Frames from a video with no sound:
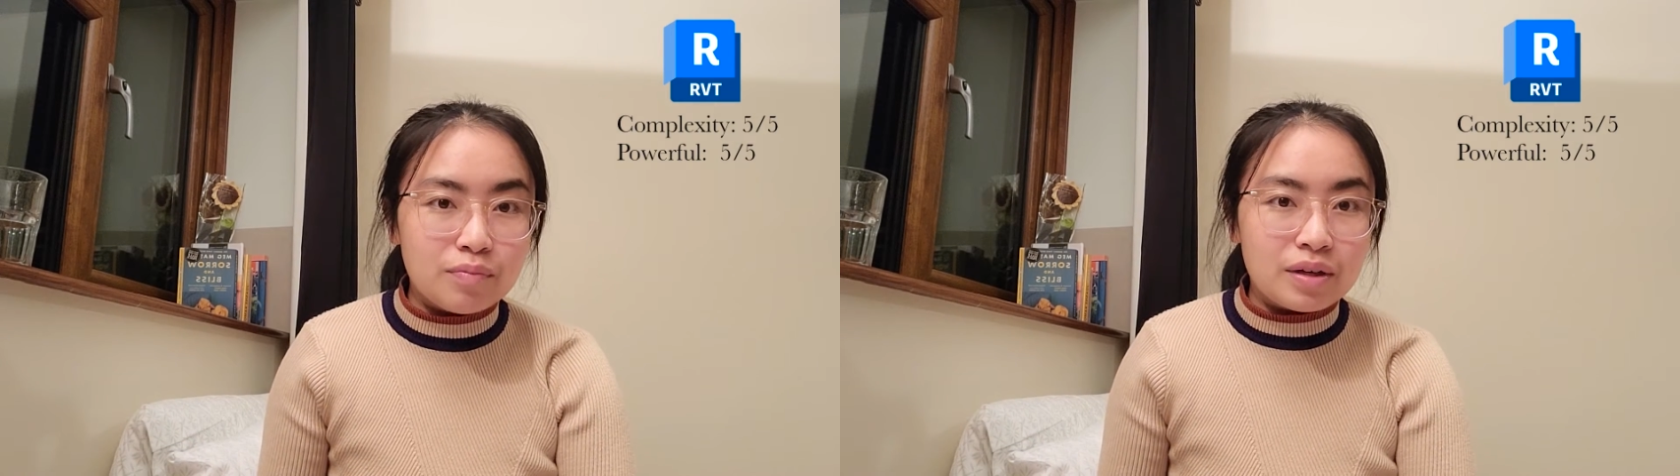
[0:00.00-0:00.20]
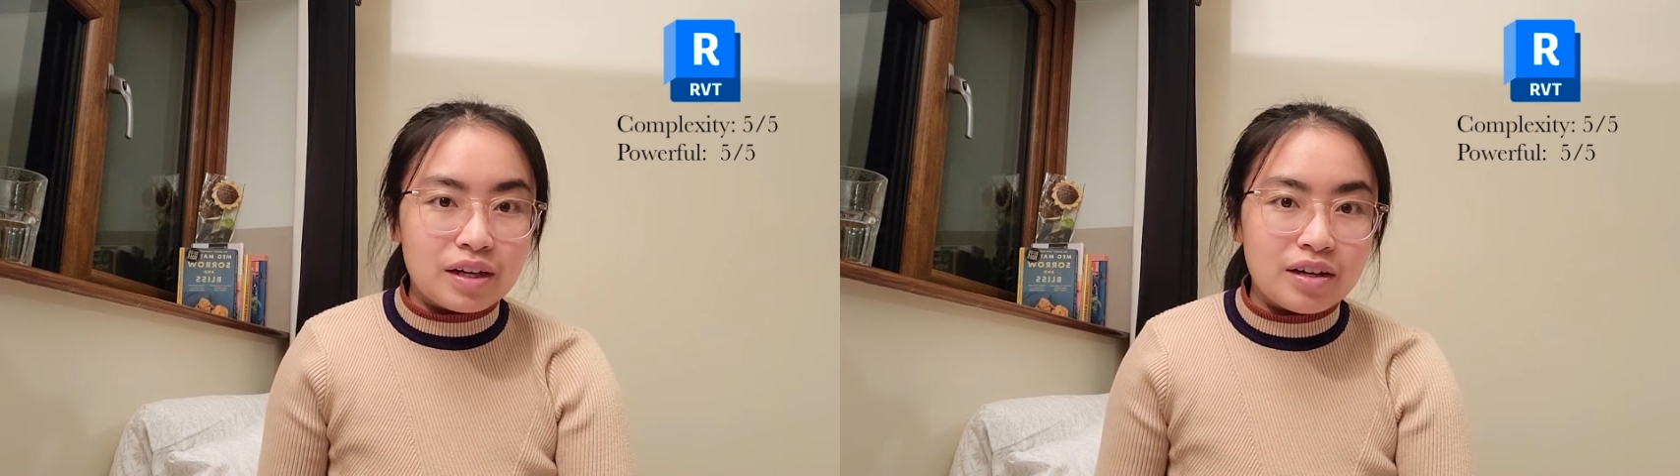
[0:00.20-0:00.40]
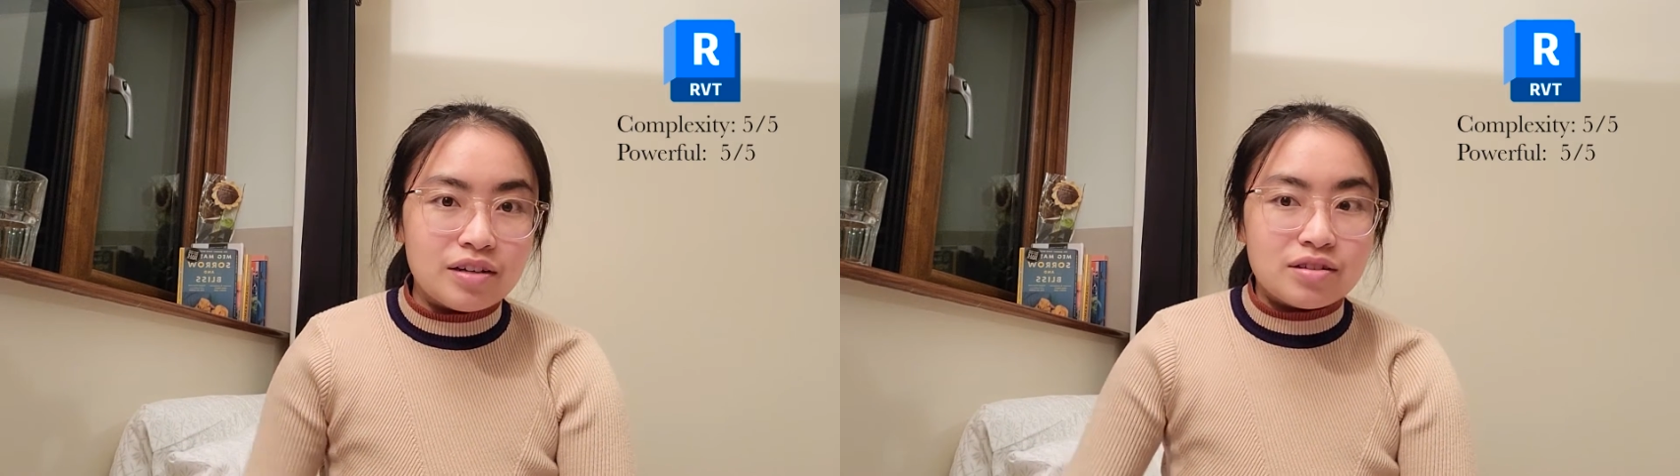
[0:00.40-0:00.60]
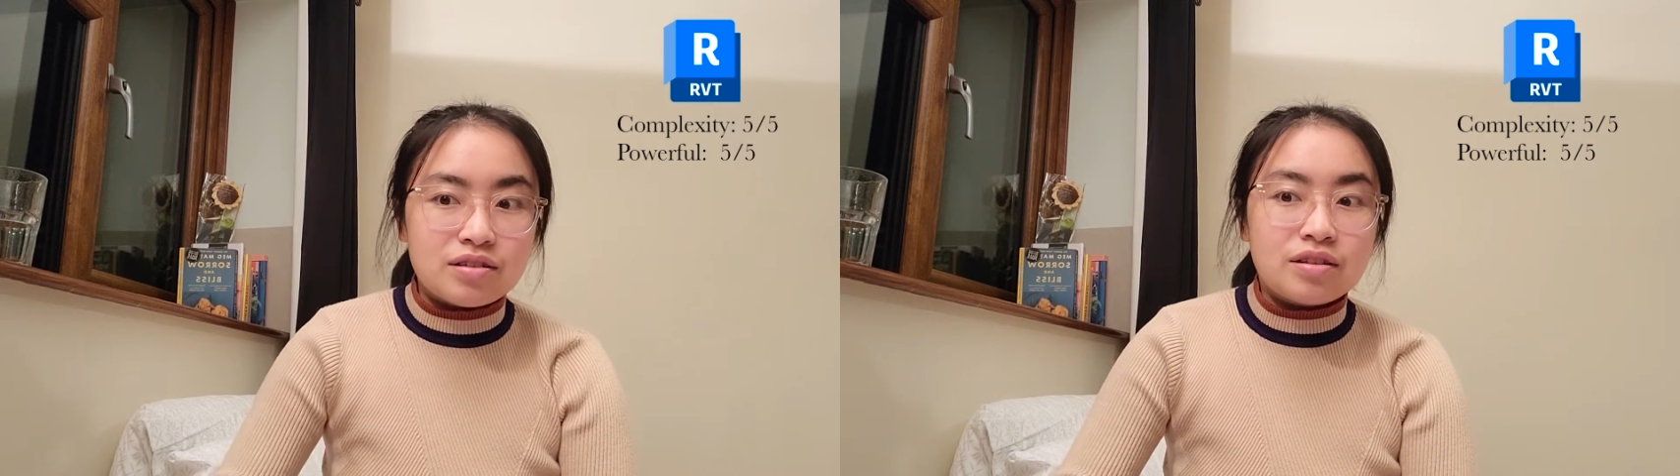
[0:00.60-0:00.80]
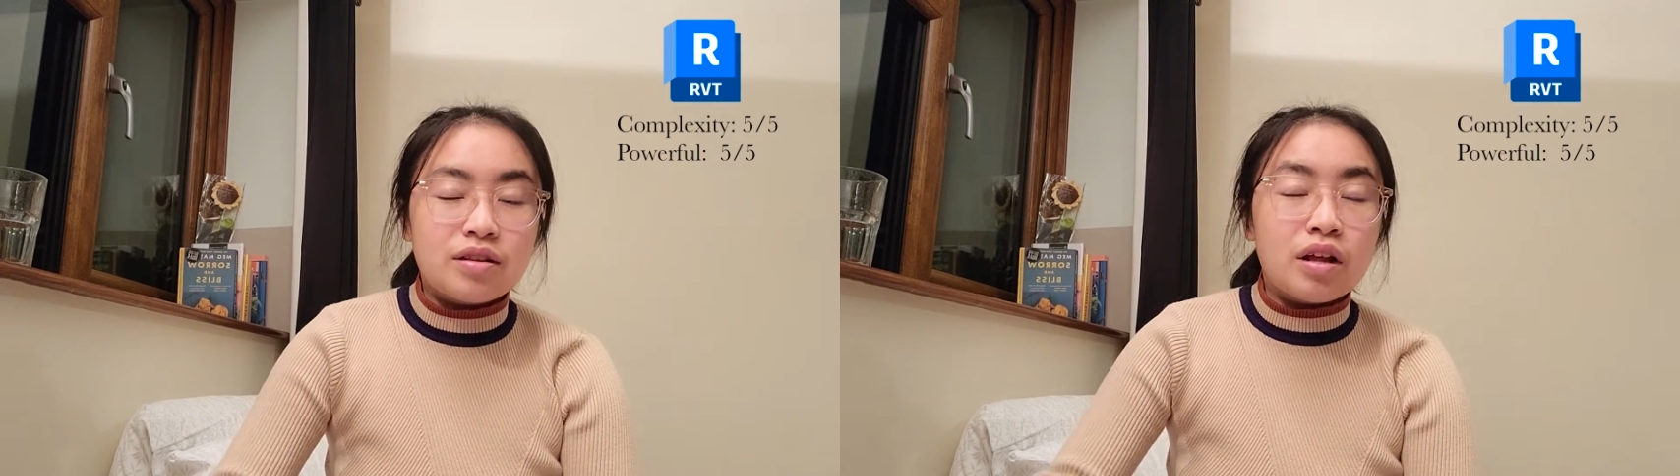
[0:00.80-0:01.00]
because
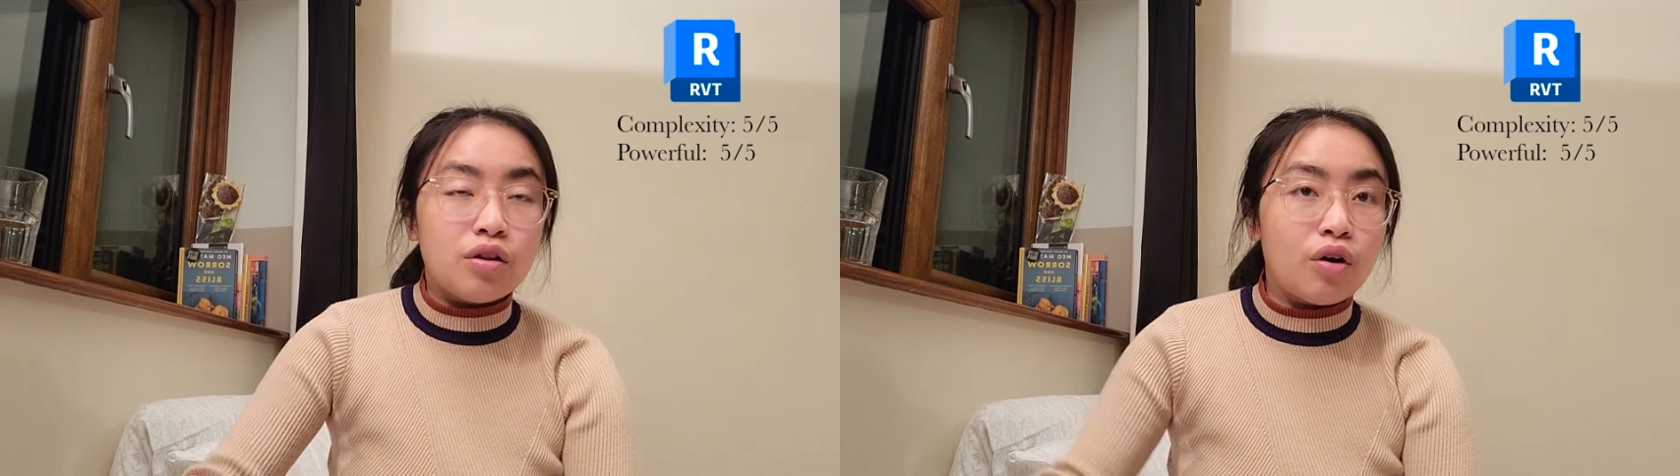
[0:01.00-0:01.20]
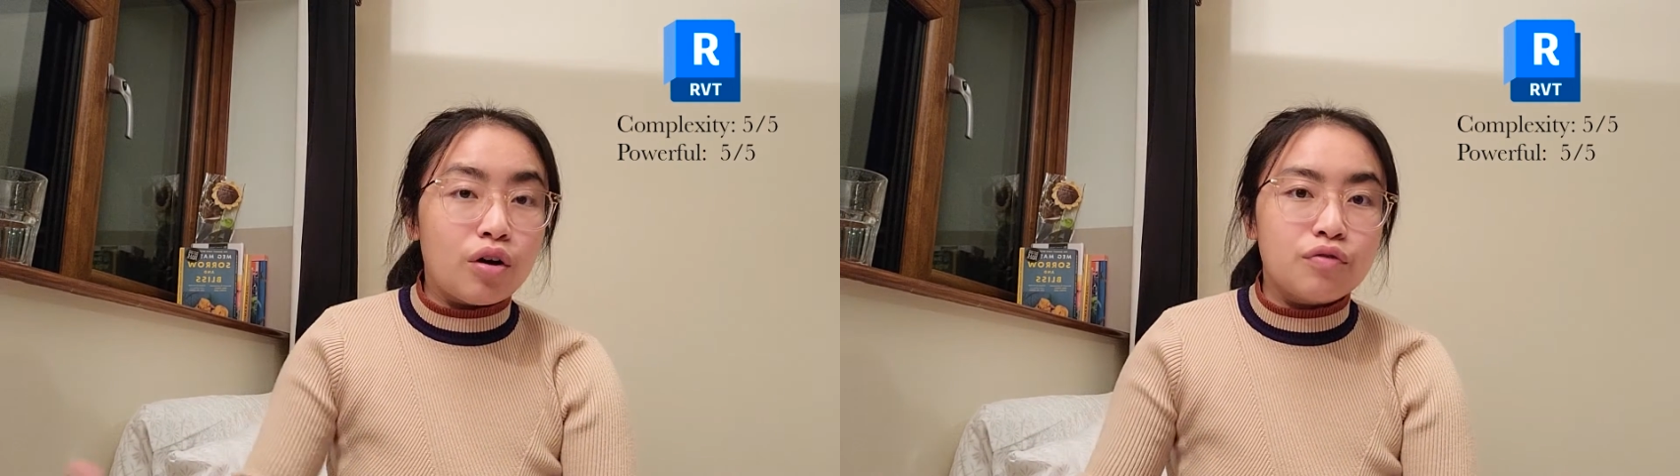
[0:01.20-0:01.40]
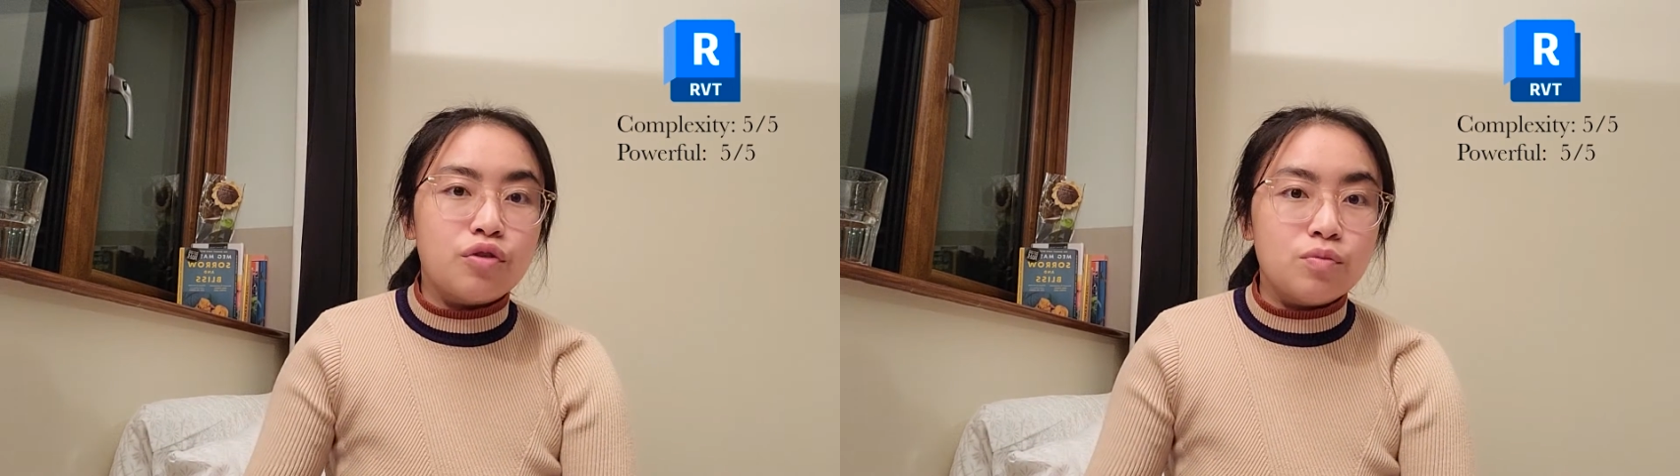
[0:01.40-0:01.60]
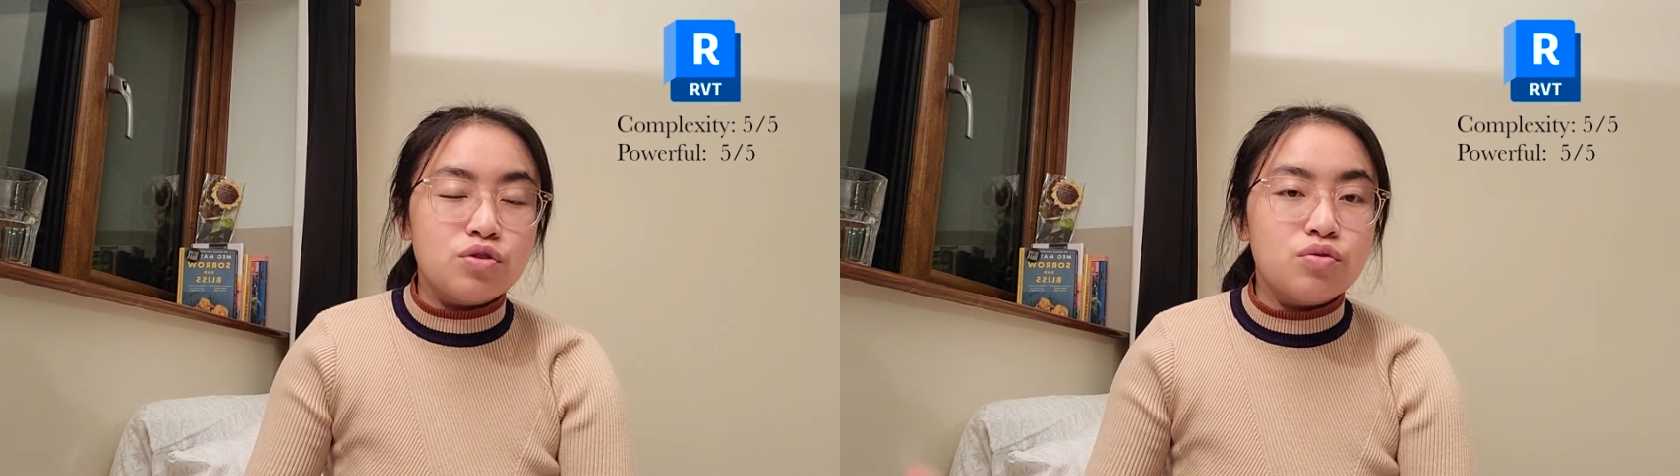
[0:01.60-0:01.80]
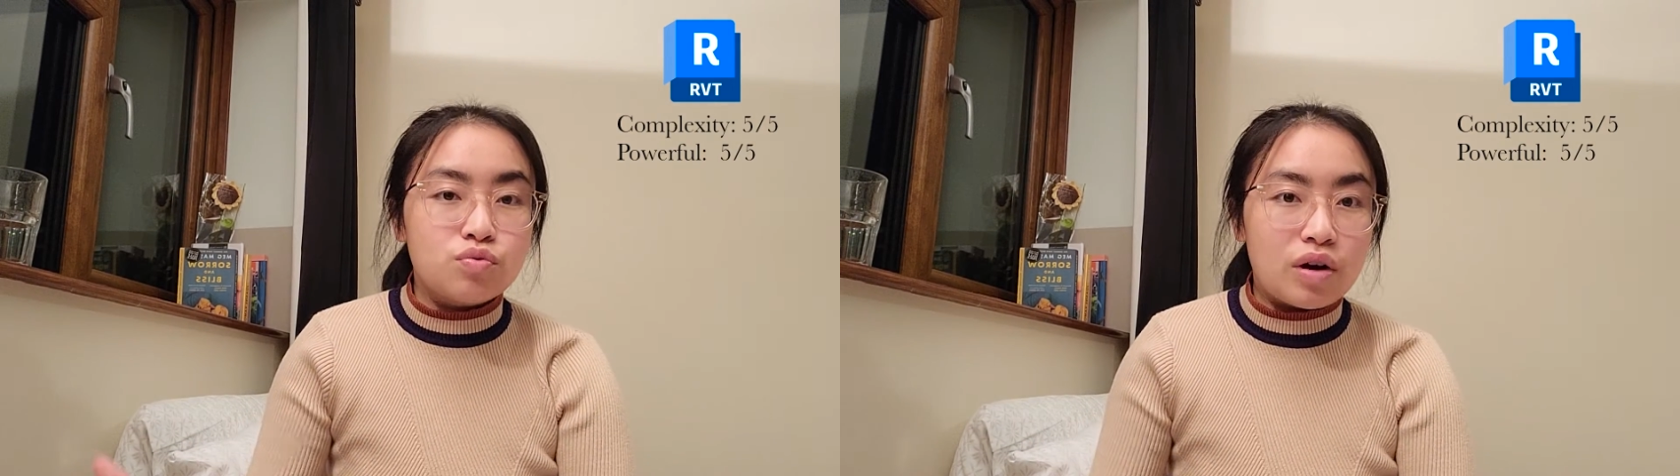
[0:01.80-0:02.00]
a lot of firms
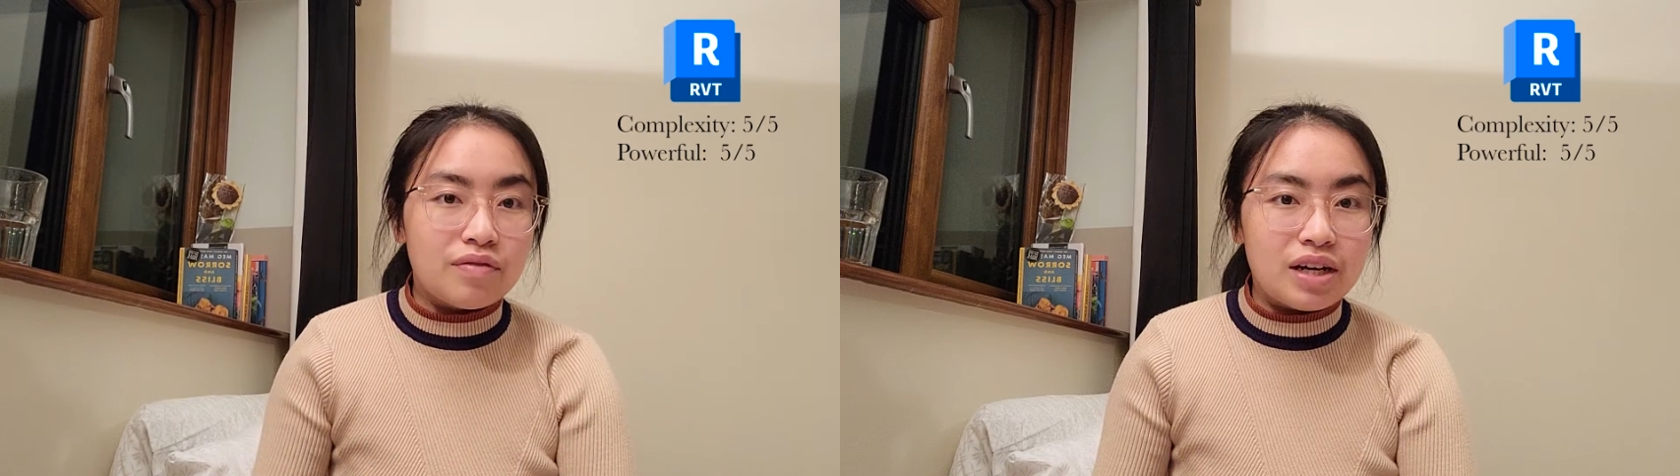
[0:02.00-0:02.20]
use Revit